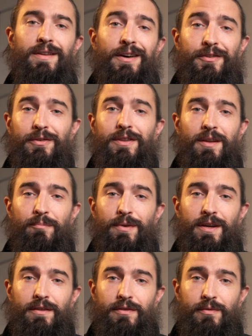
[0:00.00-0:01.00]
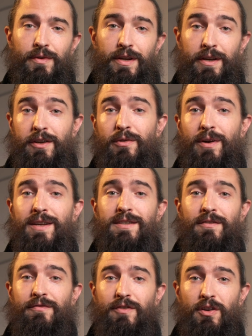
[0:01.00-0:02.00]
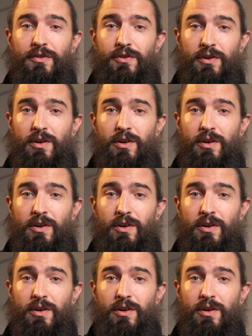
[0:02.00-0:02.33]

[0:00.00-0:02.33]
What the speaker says: Now, doing the big three creates a filter